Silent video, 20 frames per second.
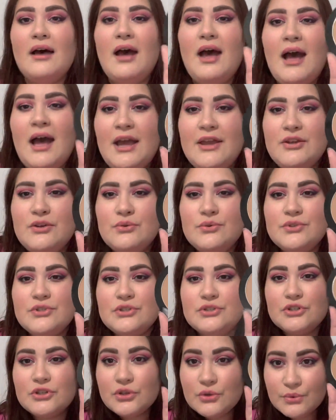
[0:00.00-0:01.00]
I
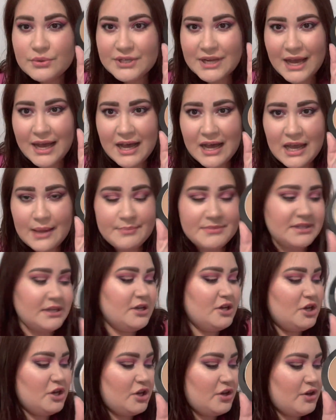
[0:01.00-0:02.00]
used 2 times
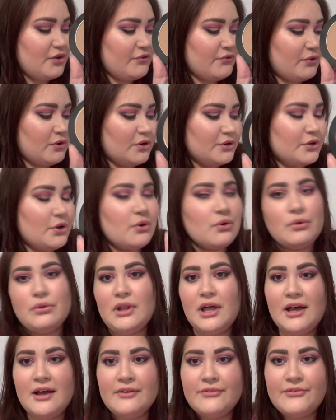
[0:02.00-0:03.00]
for a total
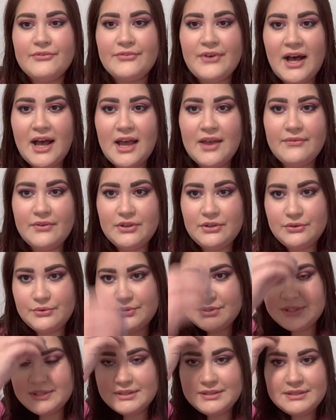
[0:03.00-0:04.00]
of 5
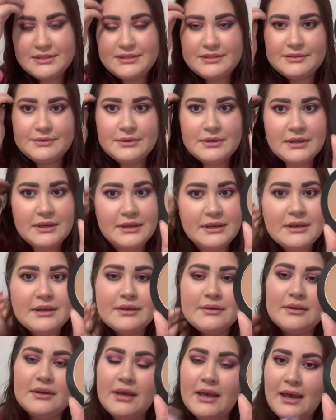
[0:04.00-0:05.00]
uses.
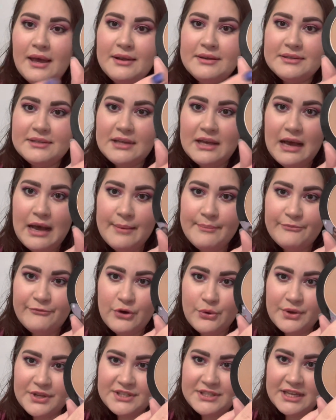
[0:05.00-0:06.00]
And I'm
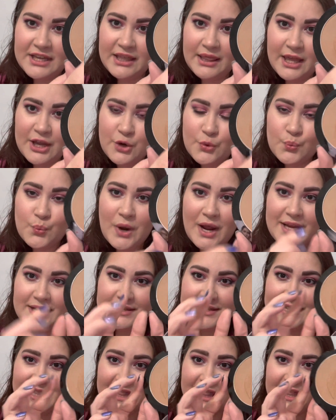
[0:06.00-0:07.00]
focusing like right
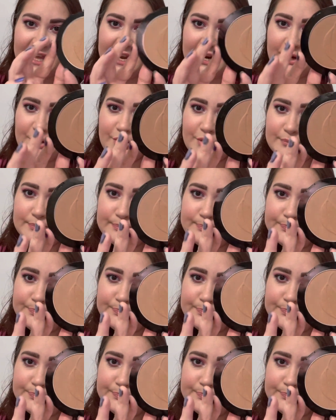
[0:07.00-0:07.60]
there.